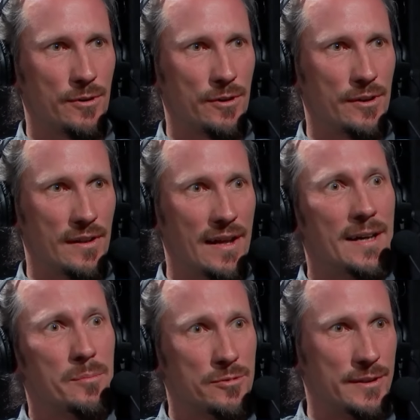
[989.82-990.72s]
Royal
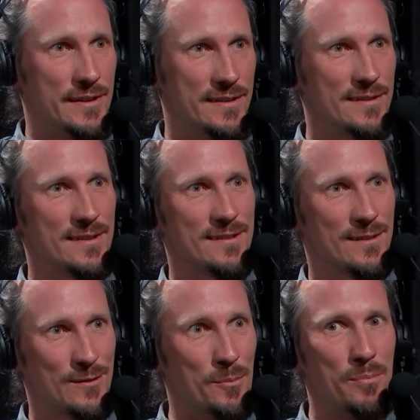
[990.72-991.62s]
Library is
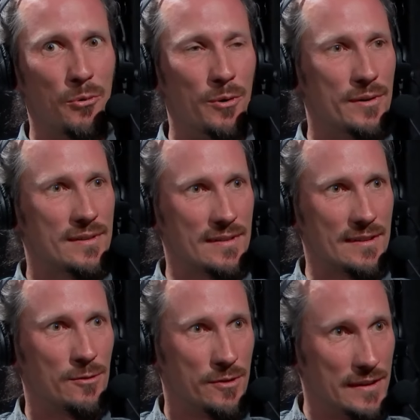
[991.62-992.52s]

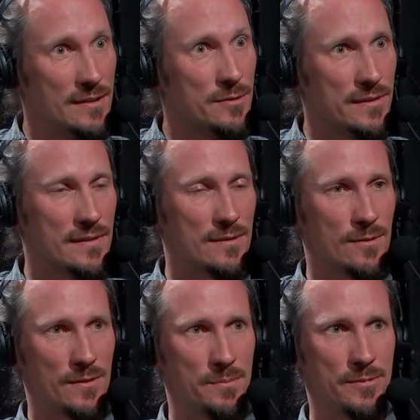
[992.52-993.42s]
supporting or interested
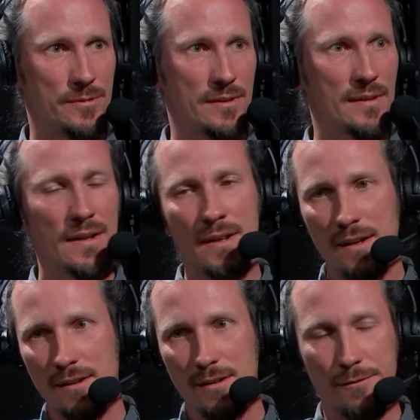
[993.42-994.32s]
to support
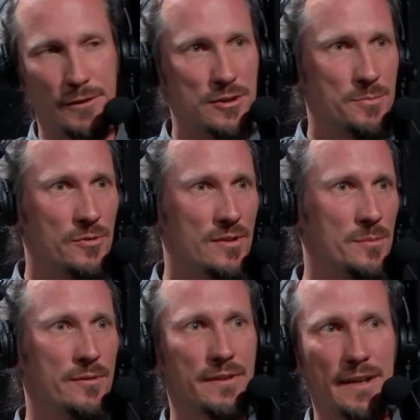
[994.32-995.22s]
Finnish
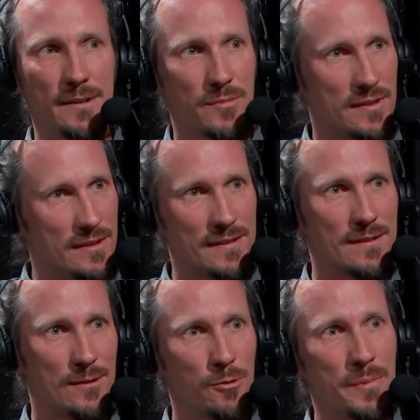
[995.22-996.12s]
Museum of Games. There's
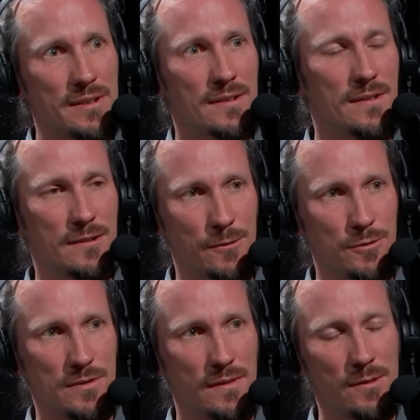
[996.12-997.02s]
so many
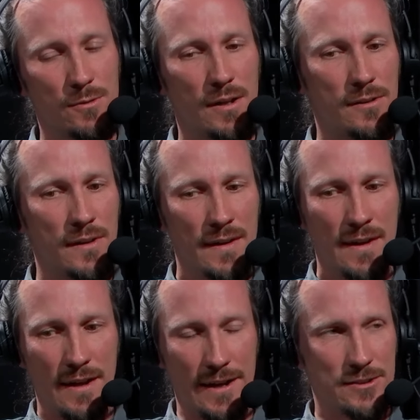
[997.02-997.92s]
institutions who are
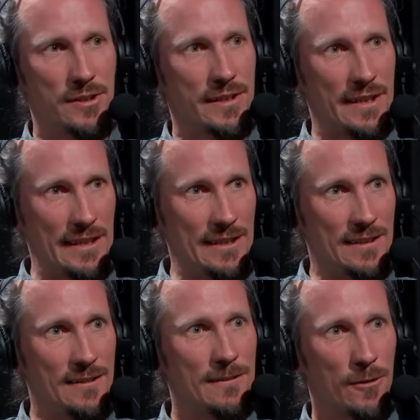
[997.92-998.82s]
actually
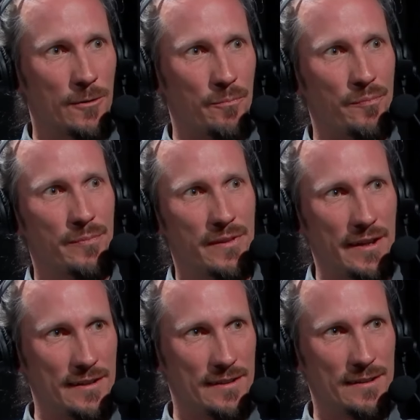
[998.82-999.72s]
keen on
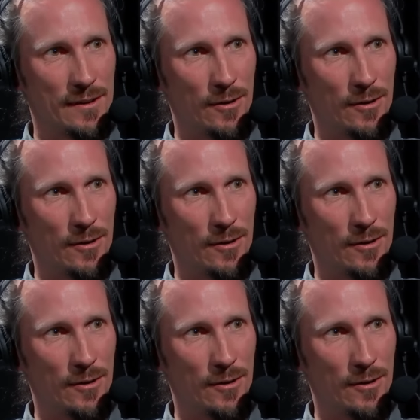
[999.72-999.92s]
taking